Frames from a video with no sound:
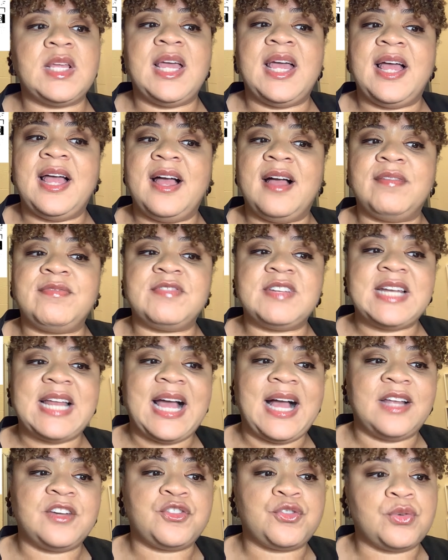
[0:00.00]
F
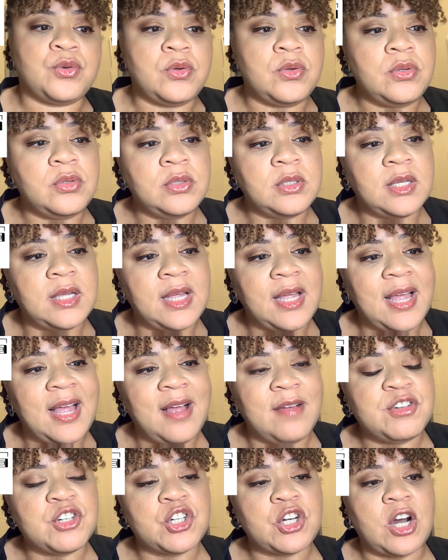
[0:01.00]
natural,
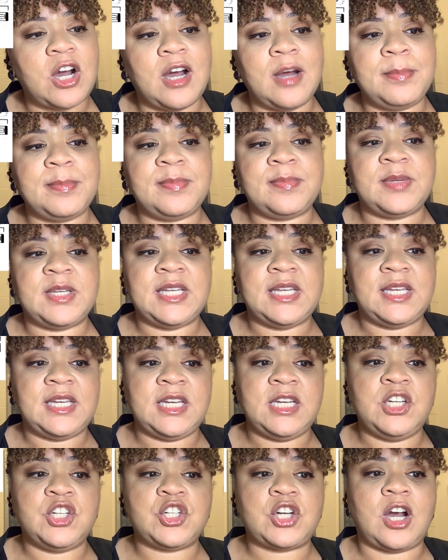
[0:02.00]
F sharp,
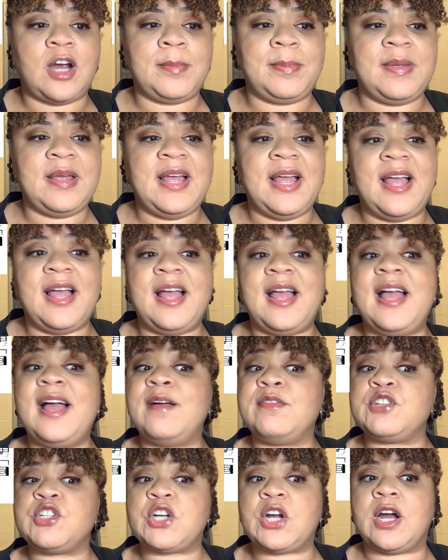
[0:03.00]
E sharp,
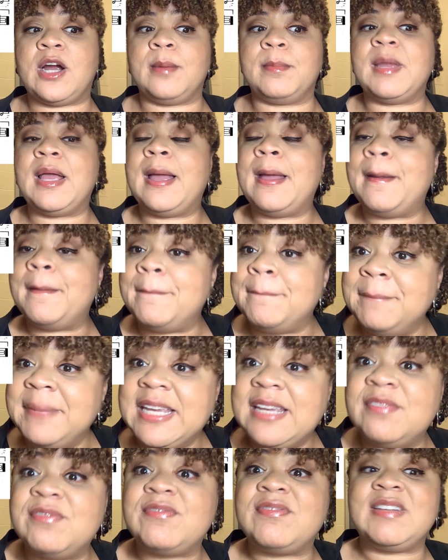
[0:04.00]
F sharp,
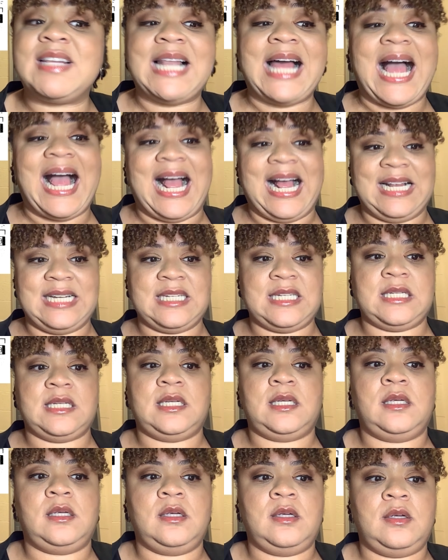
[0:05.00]
B flat.
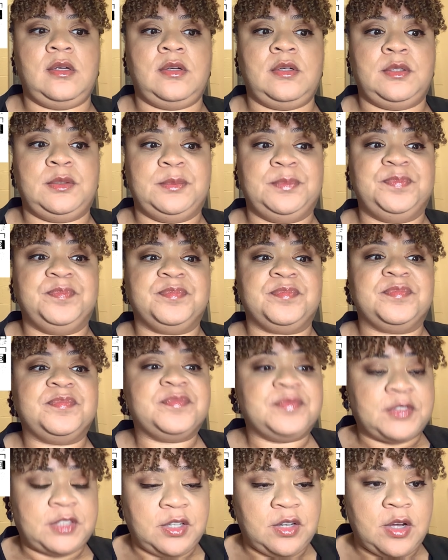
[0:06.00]

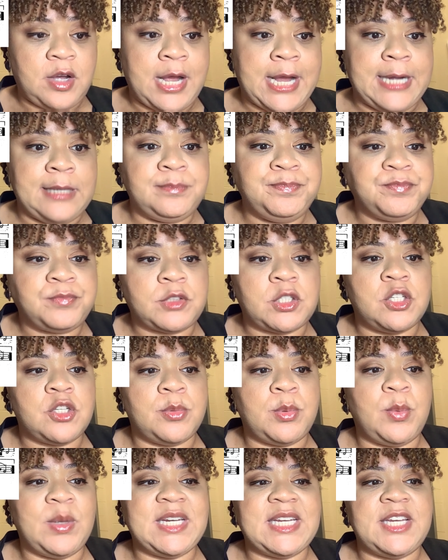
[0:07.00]
Okay, so
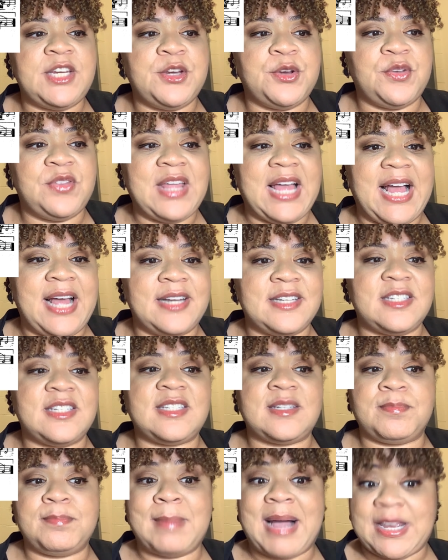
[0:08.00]
you want to hear
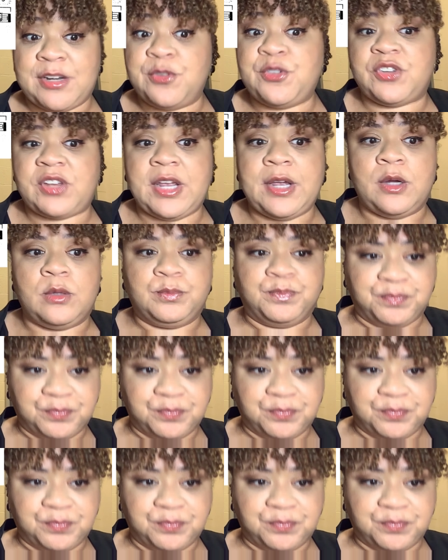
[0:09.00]
that minor scale.